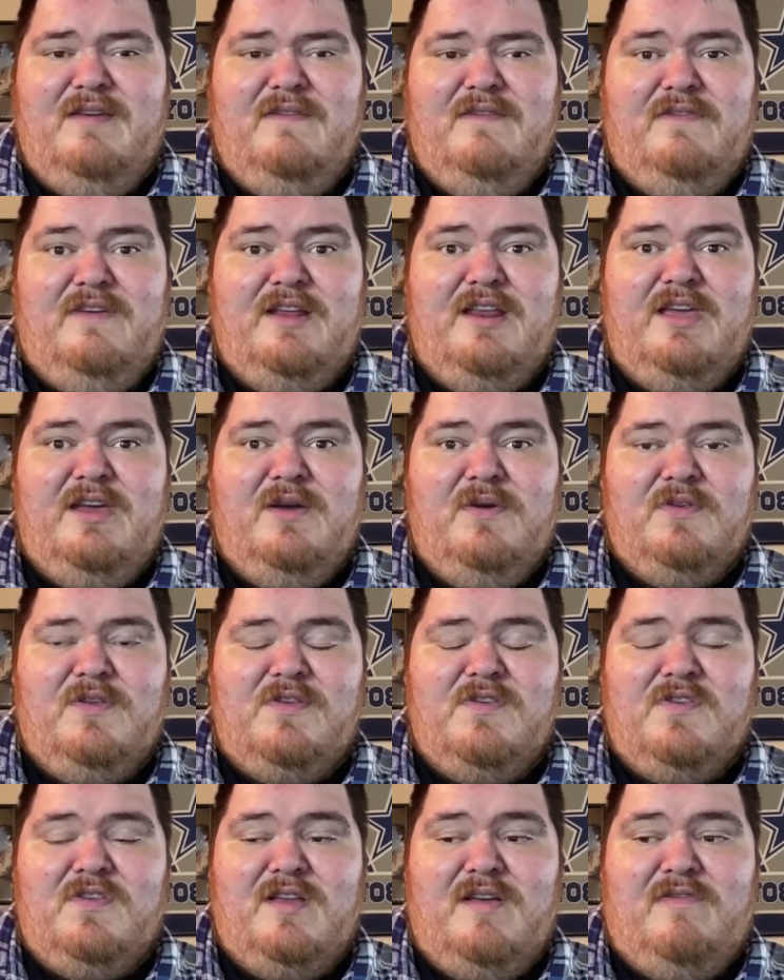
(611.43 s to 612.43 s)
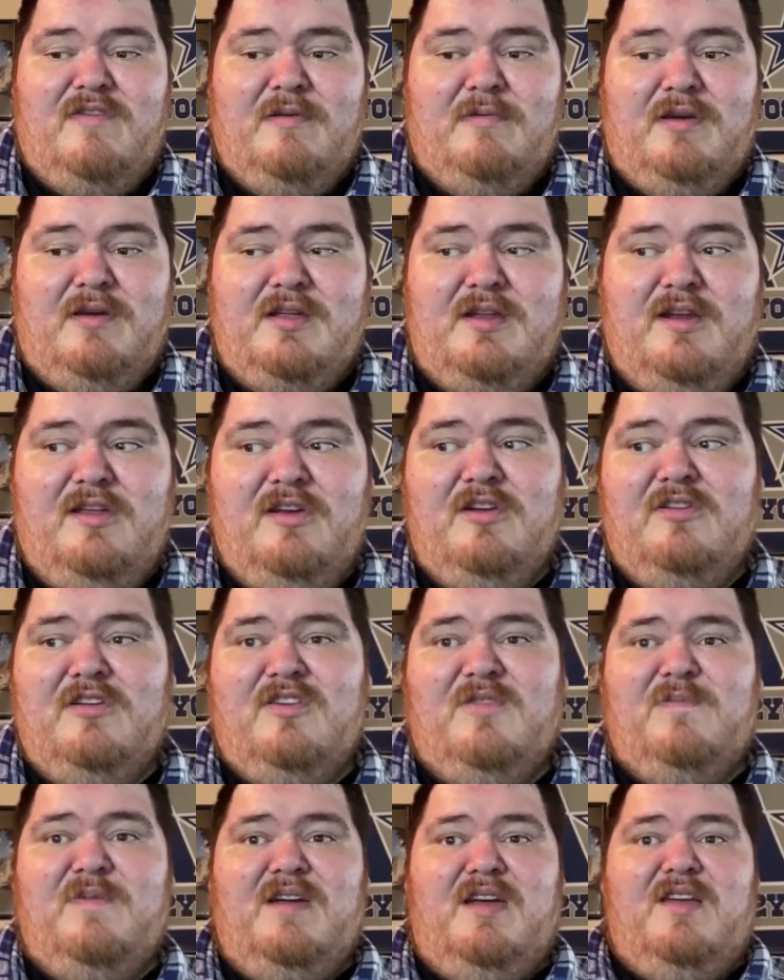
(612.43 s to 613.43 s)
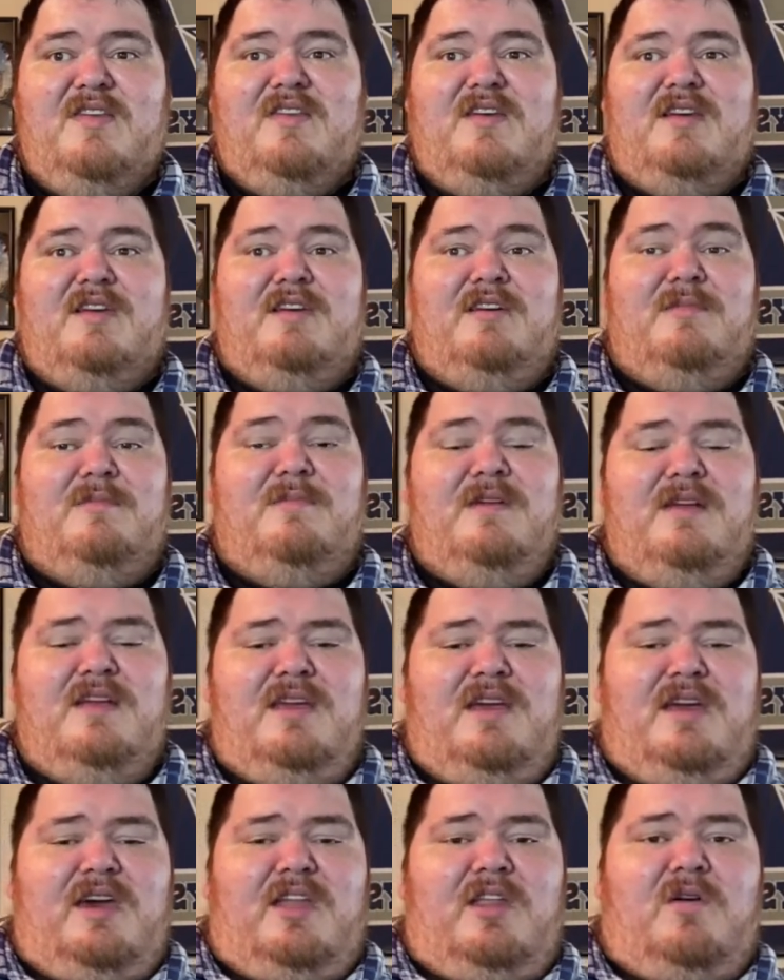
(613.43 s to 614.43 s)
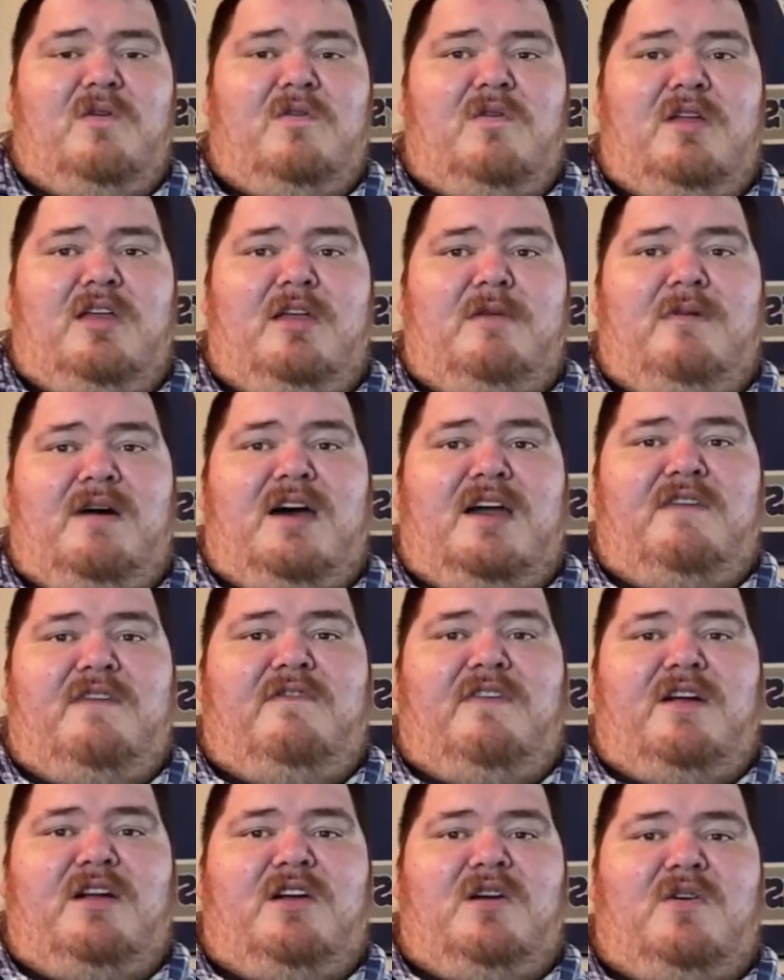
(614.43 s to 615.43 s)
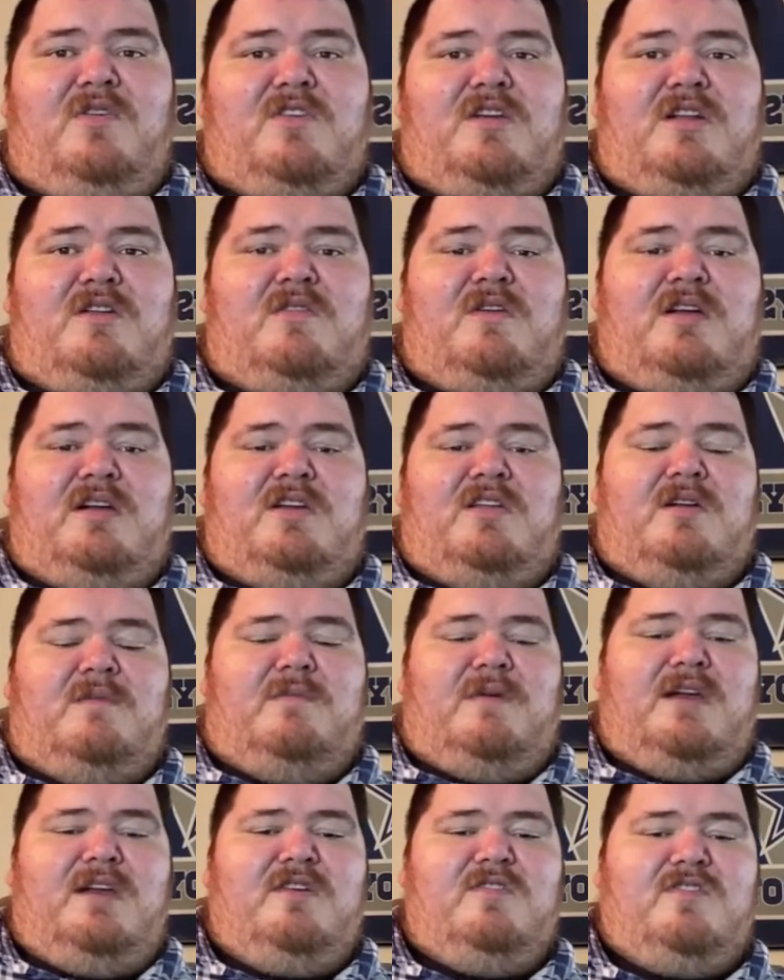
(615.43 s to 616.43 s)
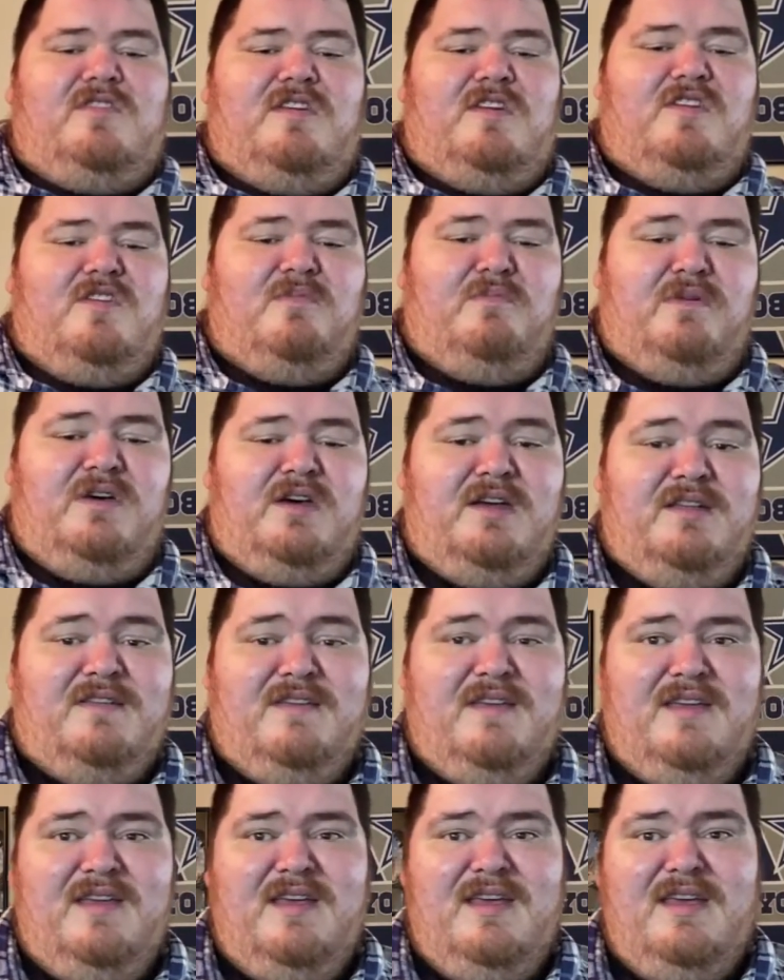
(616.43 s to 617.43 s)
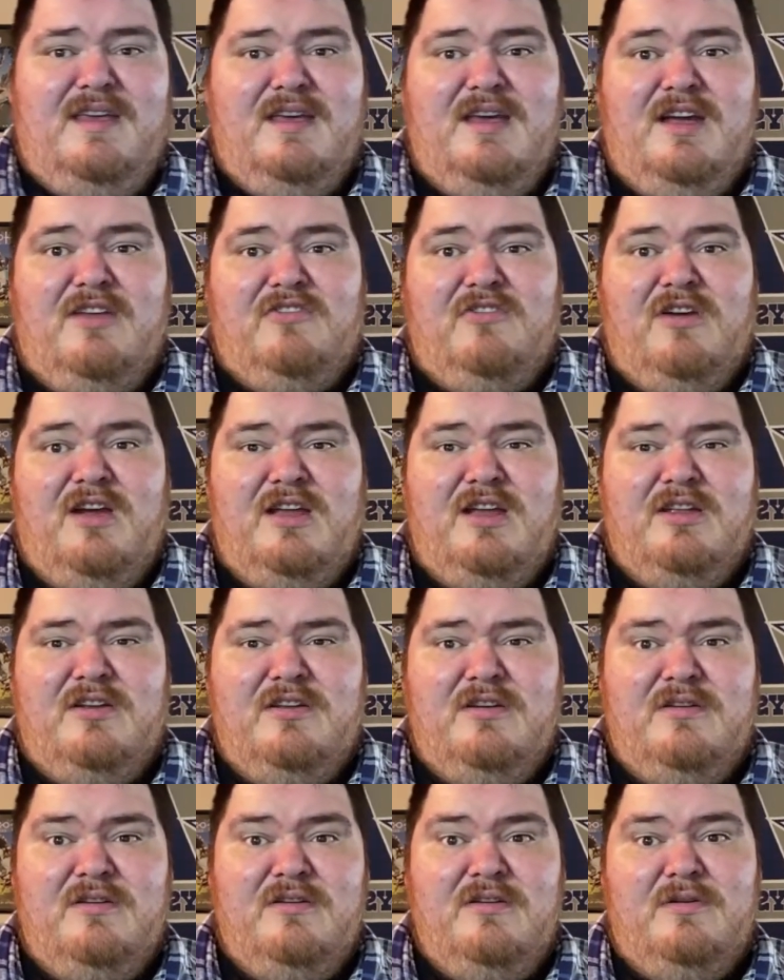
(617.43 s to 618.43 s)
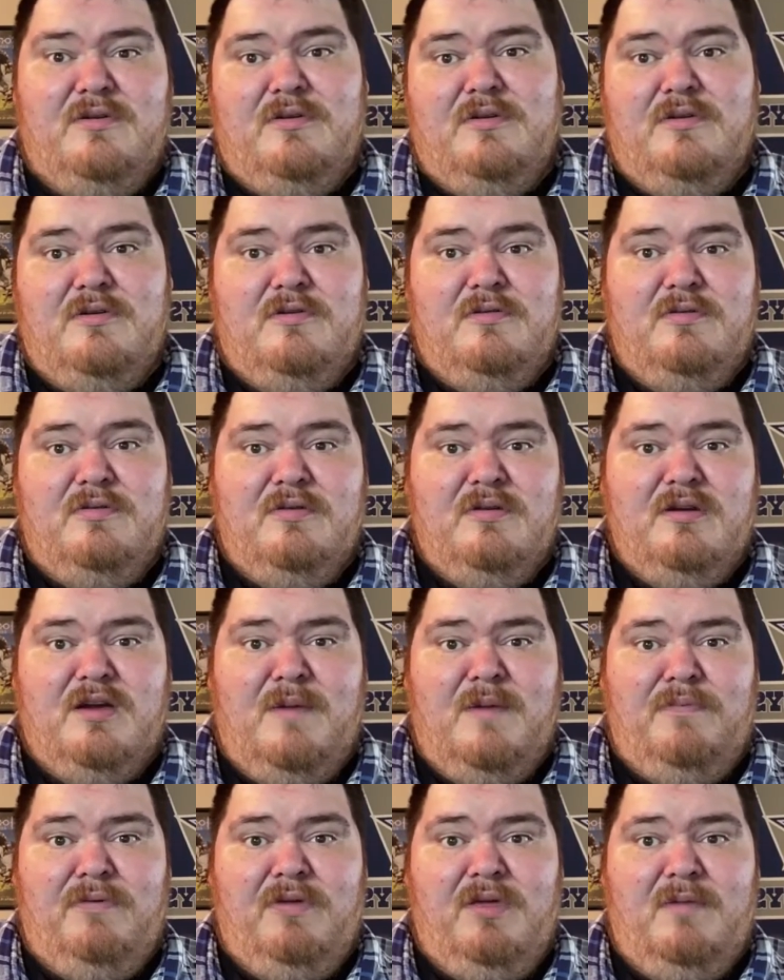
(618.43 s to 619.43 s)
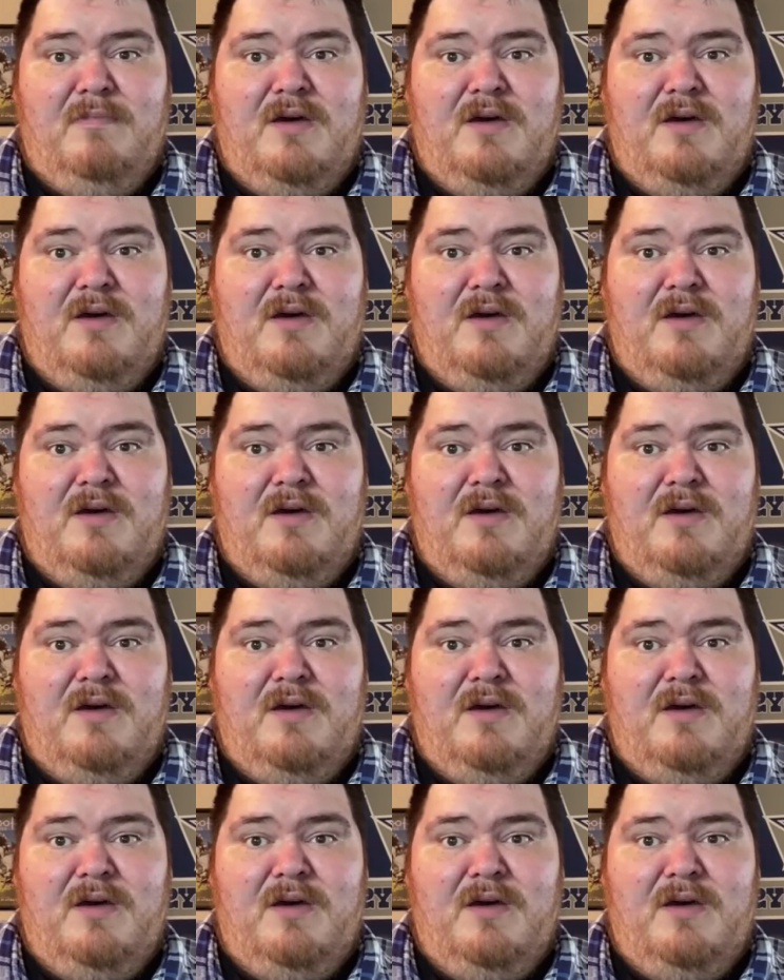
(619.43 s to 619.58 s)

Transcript: videos and stuff I'm gonna do, just because I don't really buy Funkos on a regular basis, but I try to do a couple a